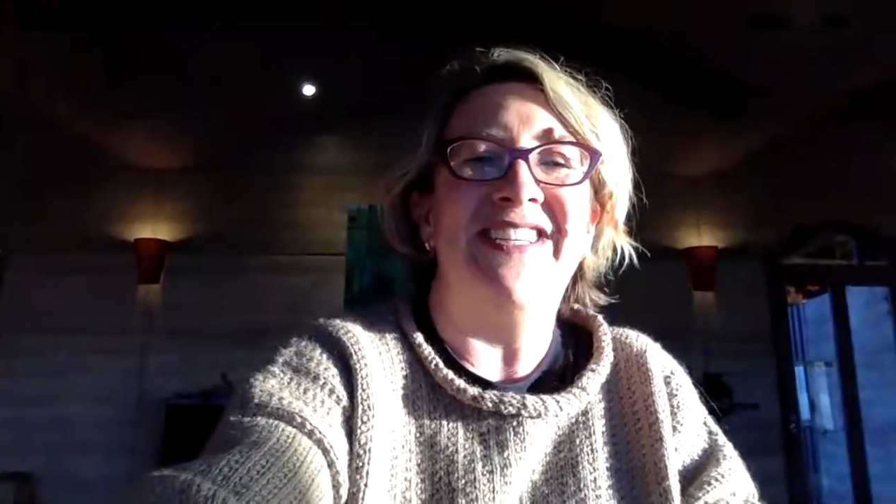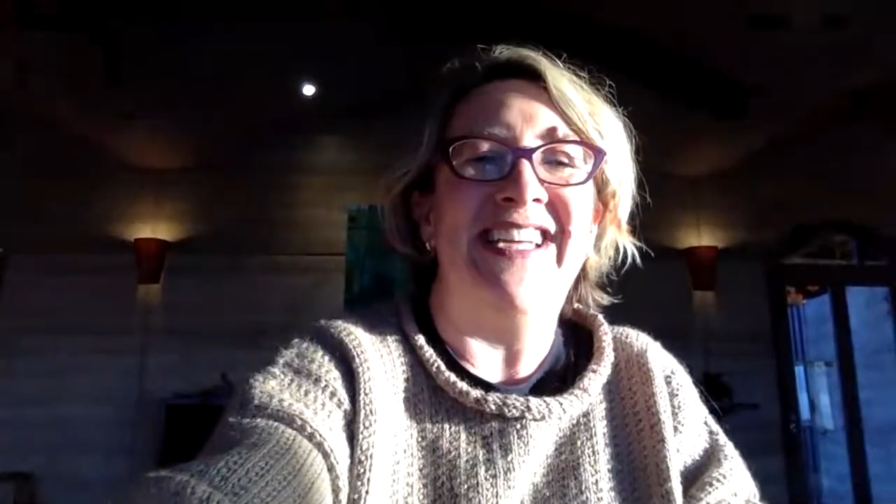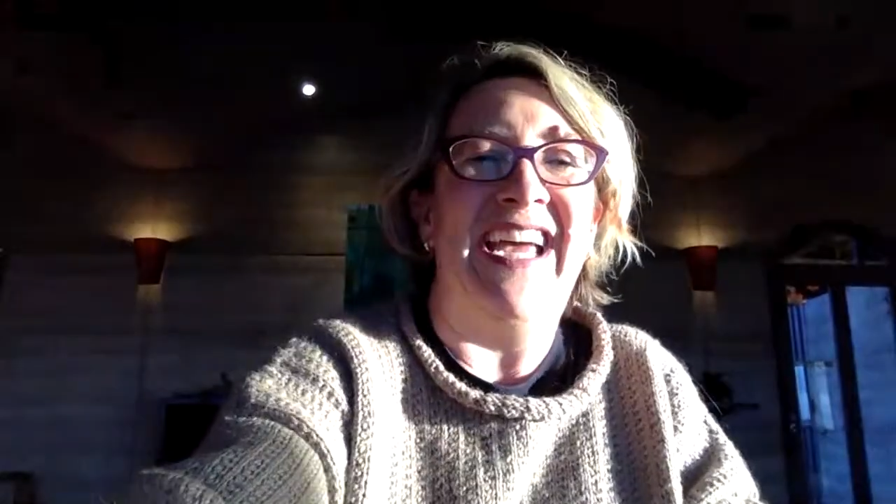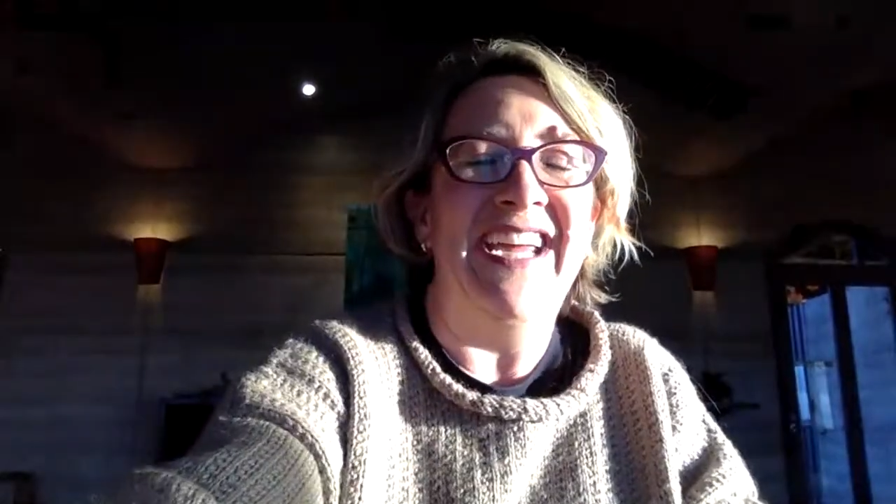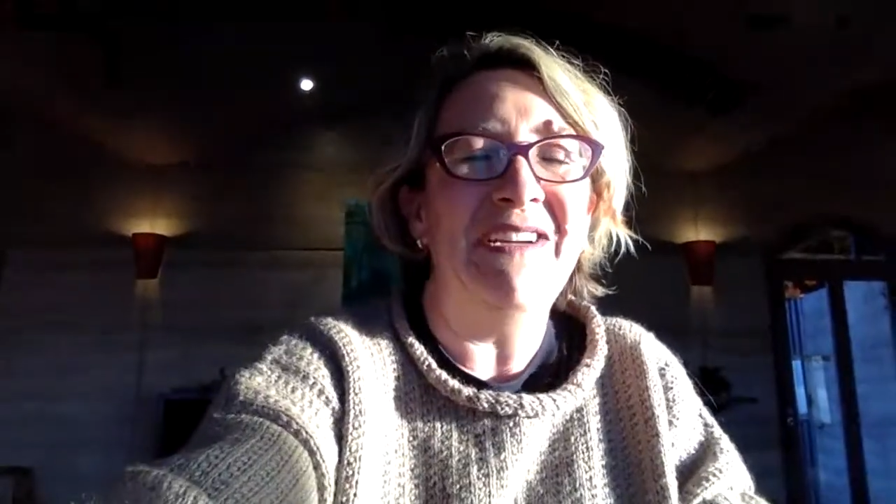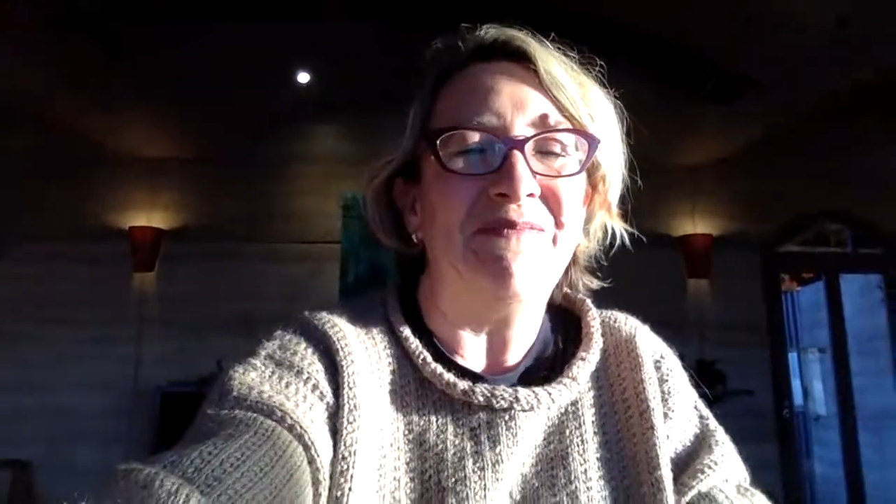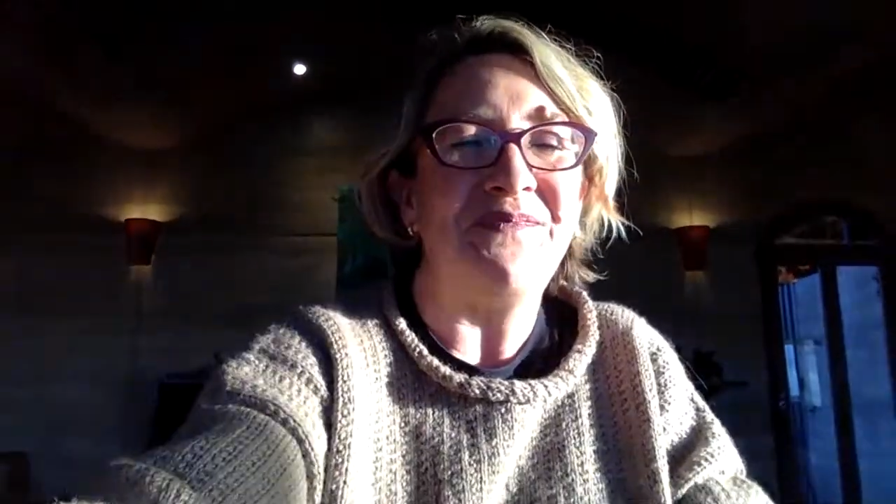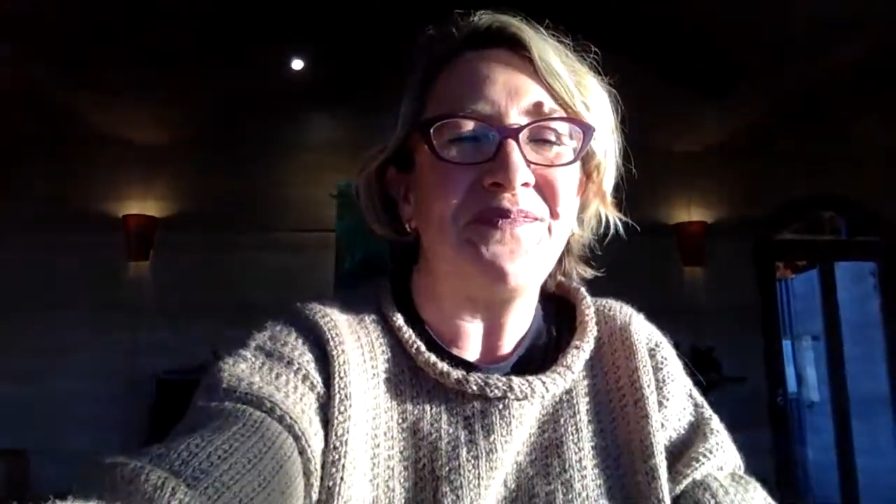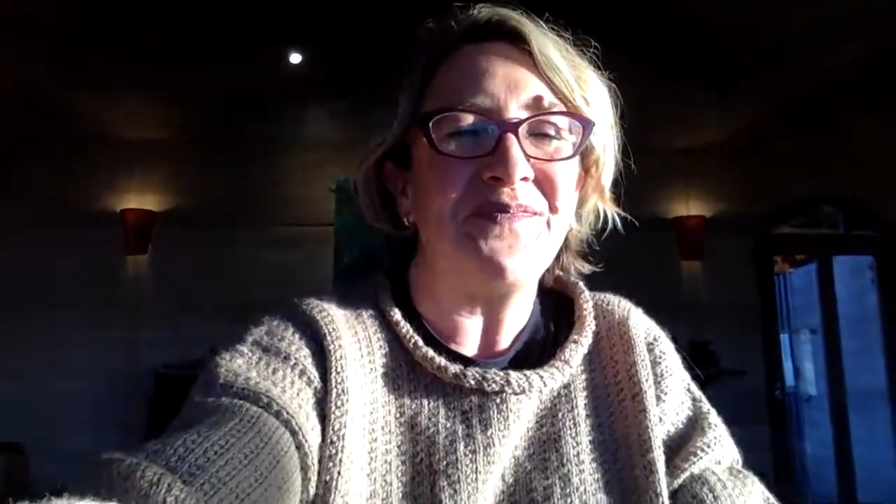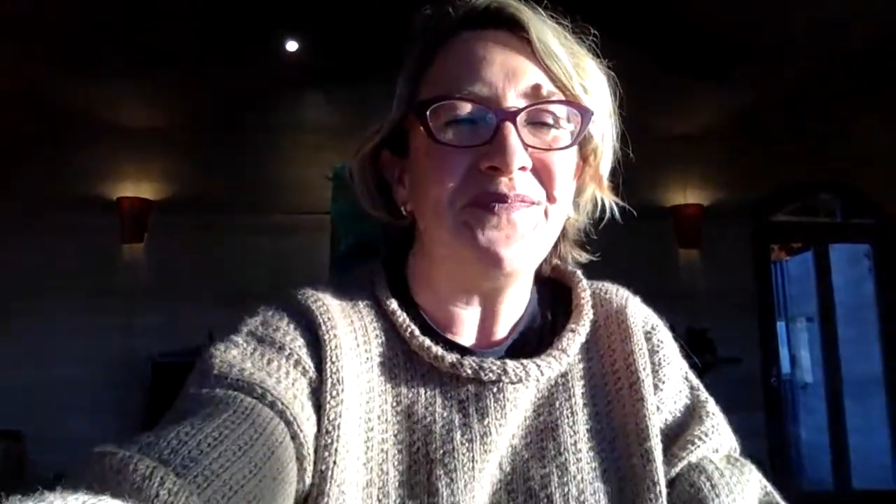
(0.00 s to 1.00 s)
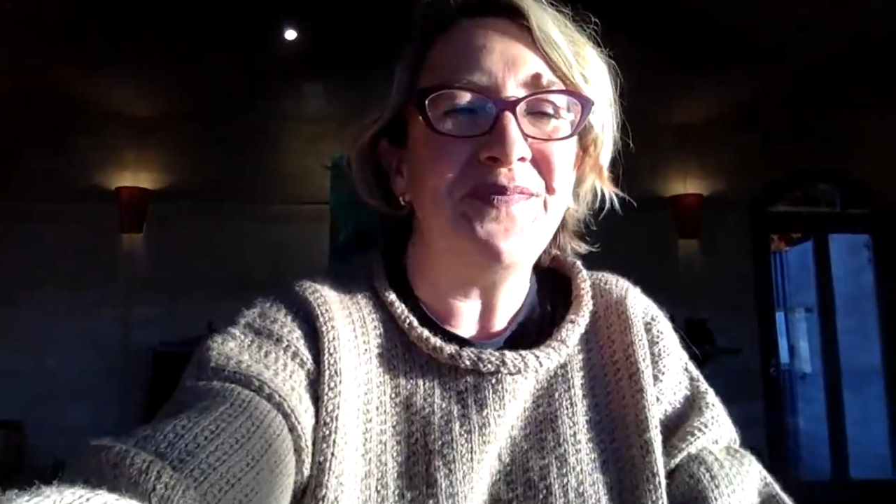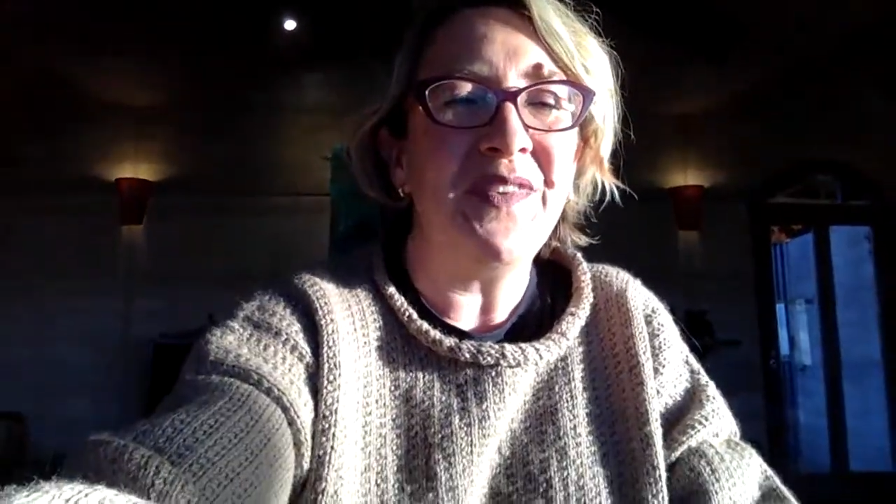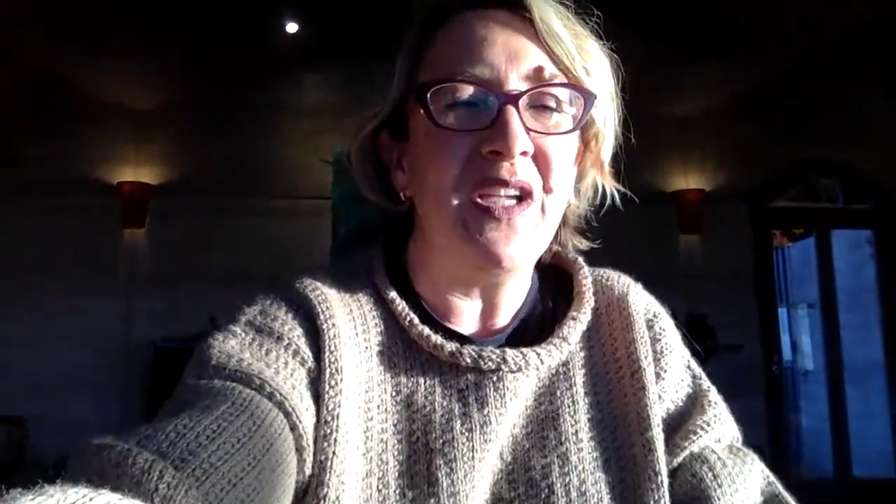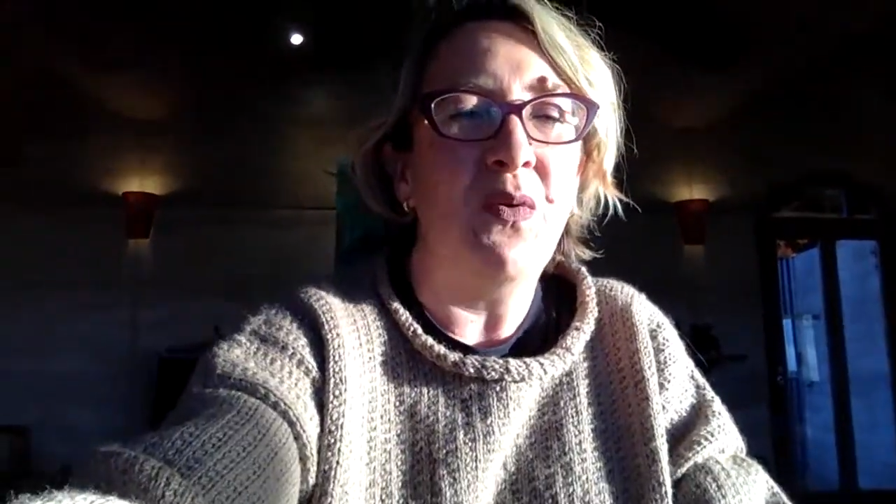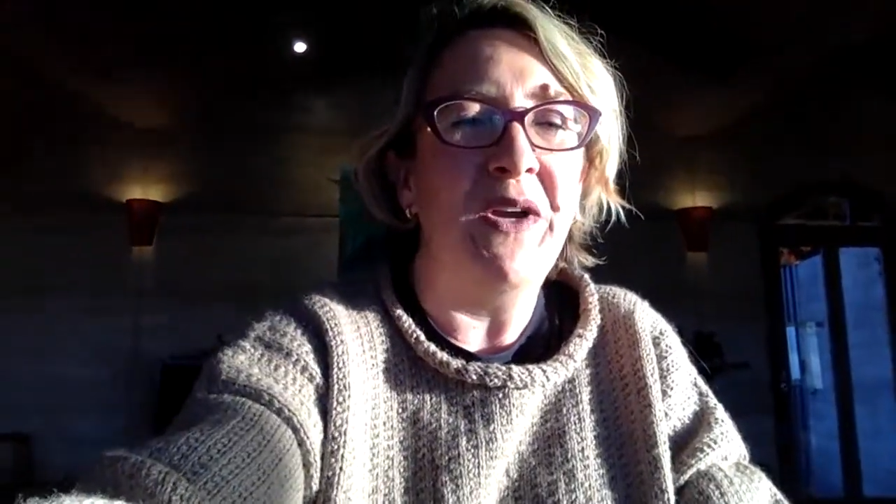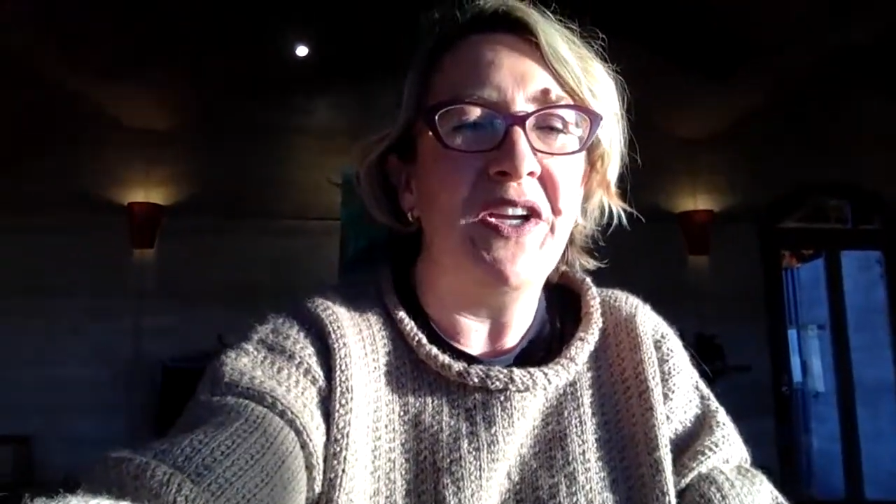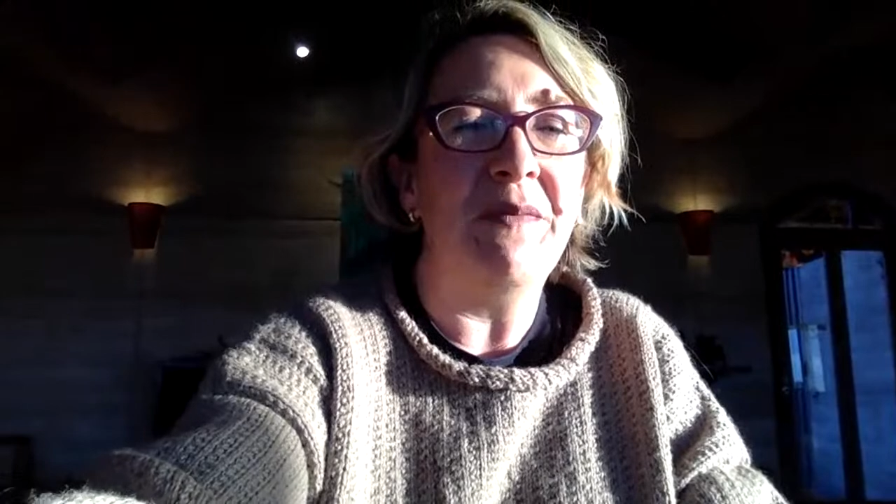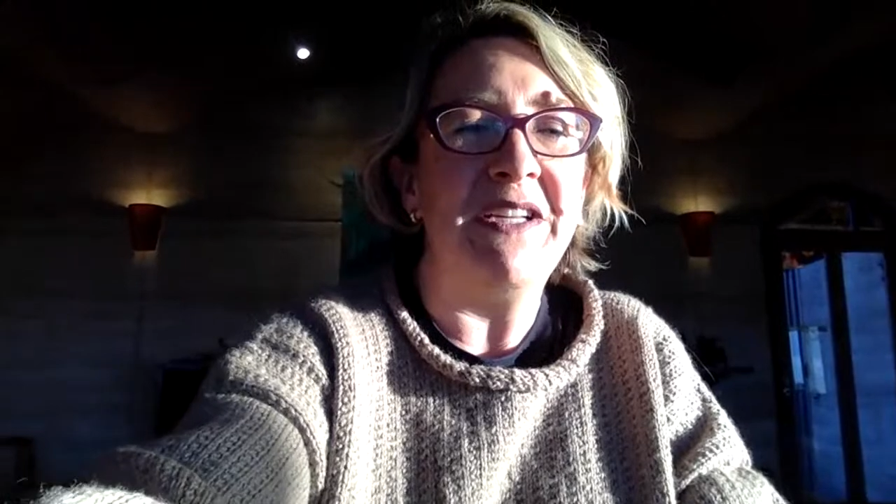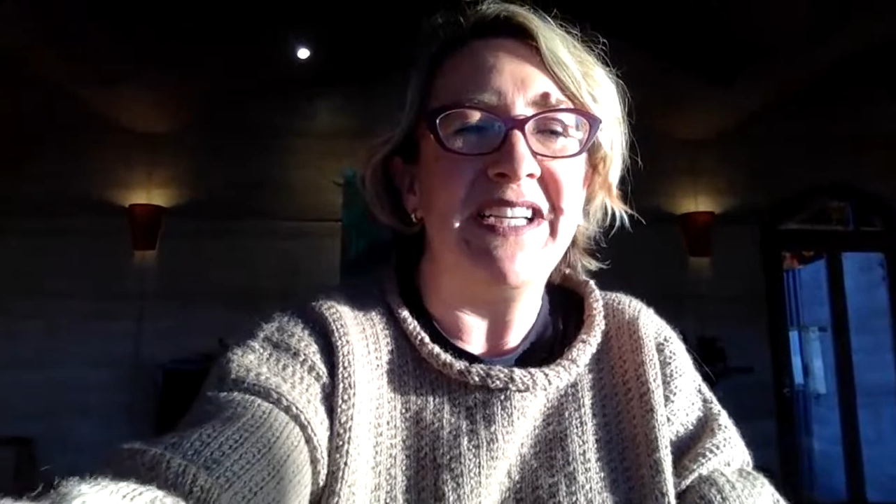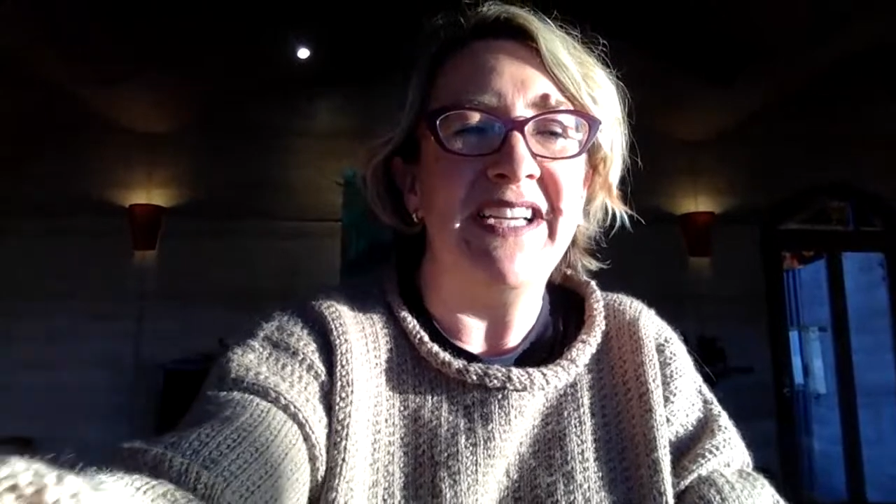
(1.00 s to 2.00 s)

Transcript: today we're going to be